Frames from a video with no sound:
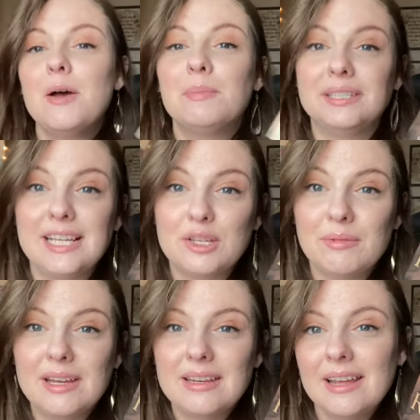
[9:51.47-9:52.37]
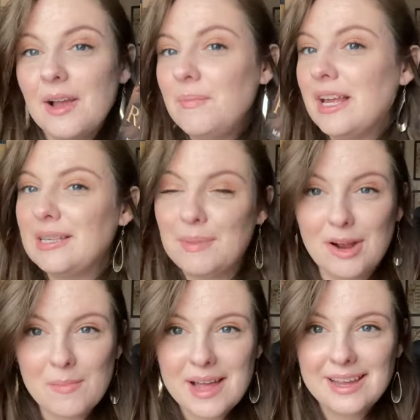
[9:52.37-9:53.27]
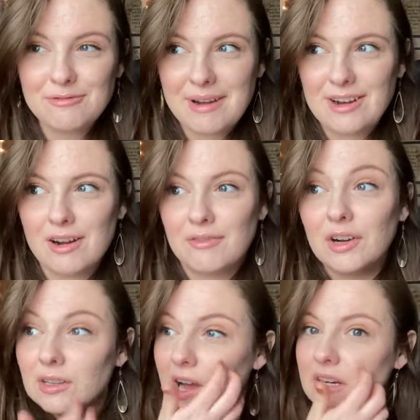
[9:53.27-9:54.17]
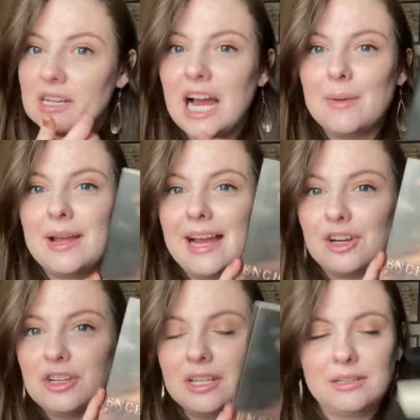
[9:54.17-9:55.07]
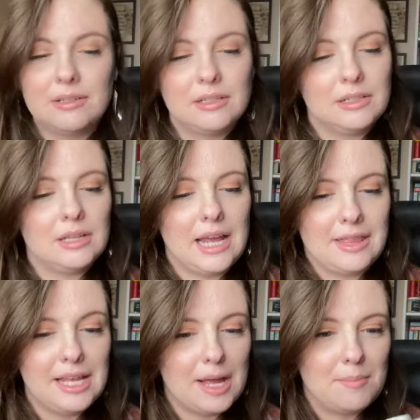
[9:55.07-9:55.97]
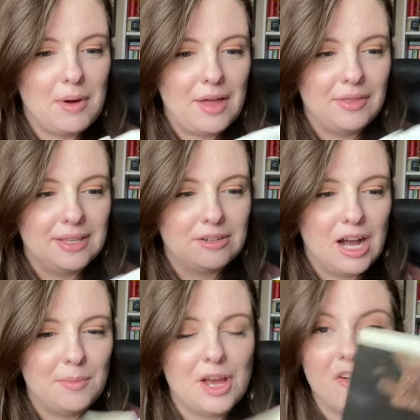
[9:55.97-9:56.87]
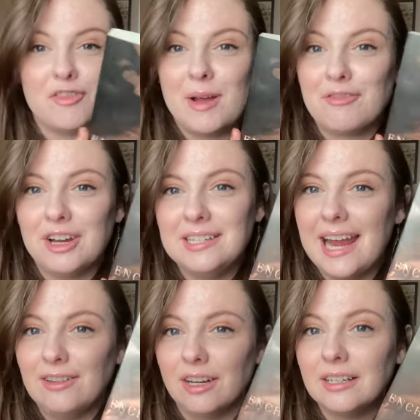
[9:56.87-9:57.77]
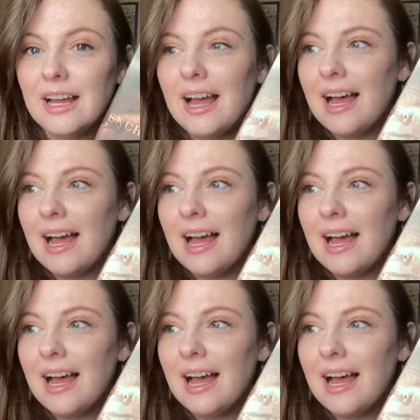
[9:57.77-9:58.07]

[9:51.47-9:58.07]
But this one has been on my radar for a long time. I actually, I think I bought this copy off of my friend Taylor.